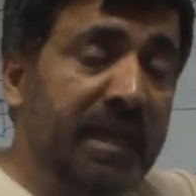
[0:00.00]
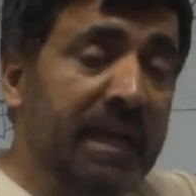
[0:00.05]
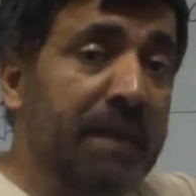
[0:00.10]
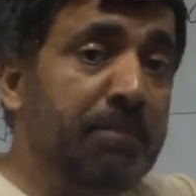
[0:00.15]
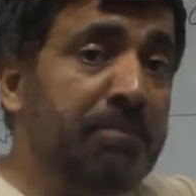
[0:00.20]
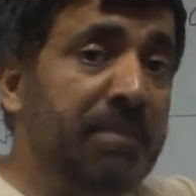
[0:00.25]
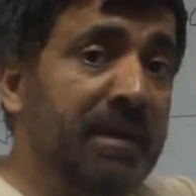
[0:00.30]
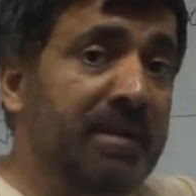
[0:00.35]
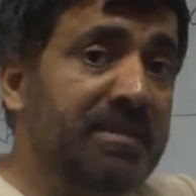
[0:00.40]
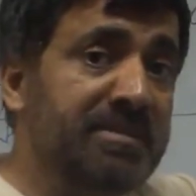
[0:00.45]
An
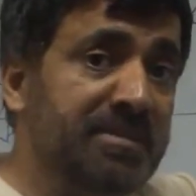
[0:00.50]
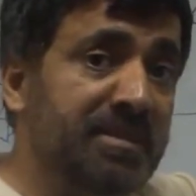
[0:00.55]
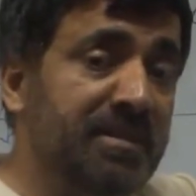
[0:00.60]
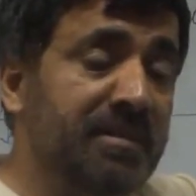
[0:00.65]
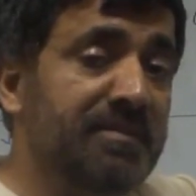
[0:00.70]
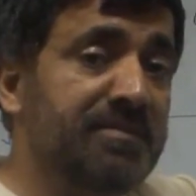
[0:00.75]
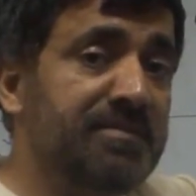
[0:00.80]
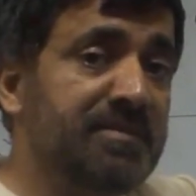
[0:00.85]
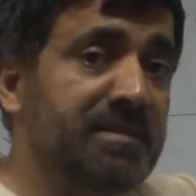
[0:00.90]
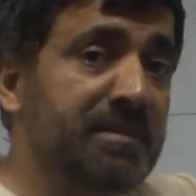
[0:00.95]
apple
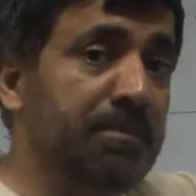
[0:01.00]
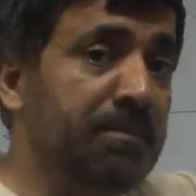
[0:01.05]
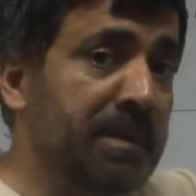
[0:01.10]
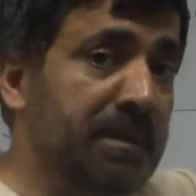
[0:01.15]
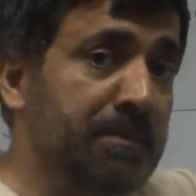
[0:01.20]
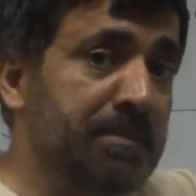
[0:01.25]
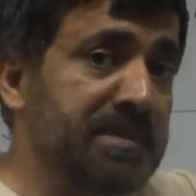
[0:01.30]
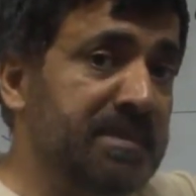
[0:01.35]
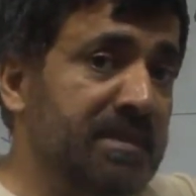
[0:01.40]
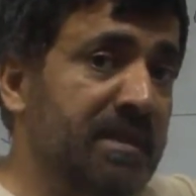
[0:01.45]
serves the
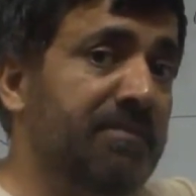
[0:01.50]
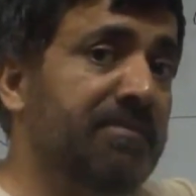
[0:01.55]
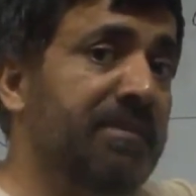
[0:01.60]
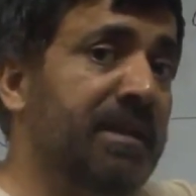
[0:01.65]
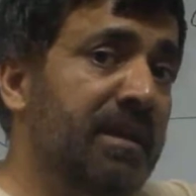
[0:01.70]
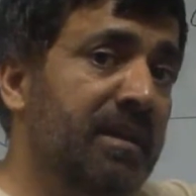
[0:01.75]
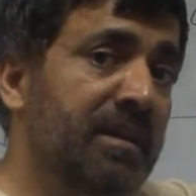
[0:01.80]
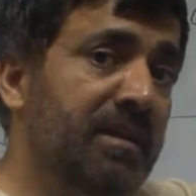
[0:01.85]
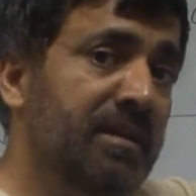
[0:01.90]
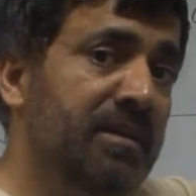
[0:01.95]
purpose of
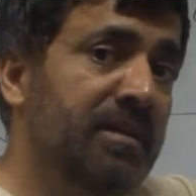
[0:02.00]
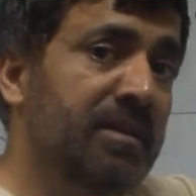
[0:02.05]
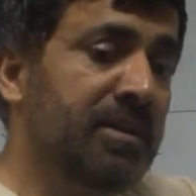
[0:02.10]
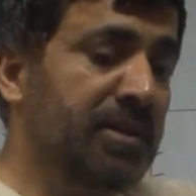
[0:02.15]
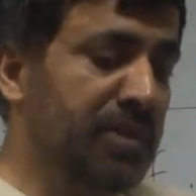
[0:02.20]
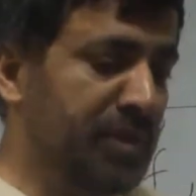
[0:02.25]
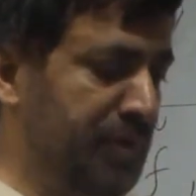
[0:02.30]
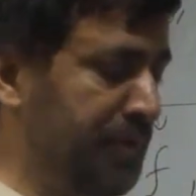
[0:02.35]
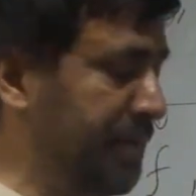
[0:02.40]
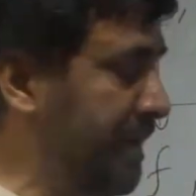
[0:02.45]
a
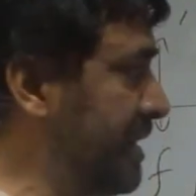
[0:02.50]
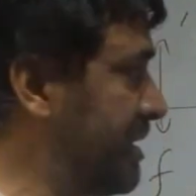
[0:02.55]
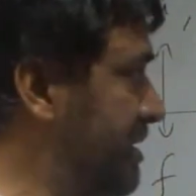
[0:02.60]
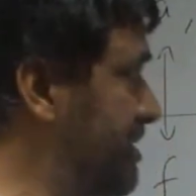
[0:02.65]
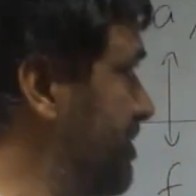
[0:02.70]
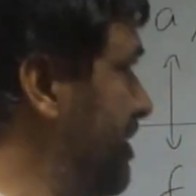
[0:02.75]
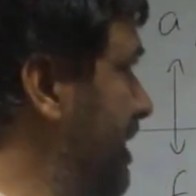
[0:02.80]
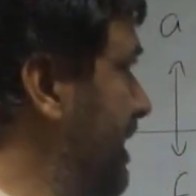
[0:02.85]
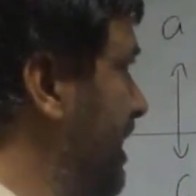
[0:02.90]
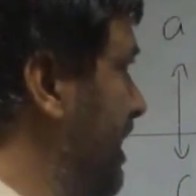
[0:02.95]
unit.
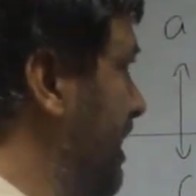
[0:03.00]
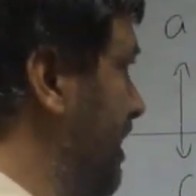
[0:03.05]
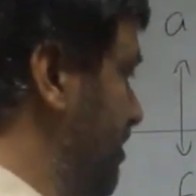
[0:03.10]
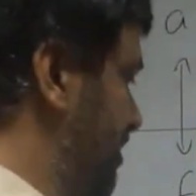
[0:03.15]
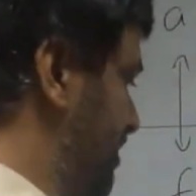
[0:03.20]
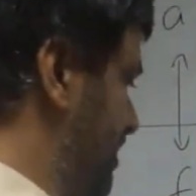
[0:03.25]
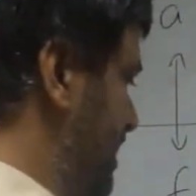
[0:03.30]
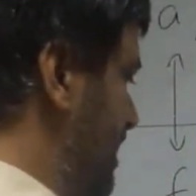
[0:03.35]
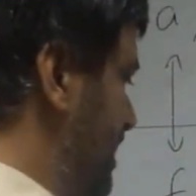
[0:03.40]
So I have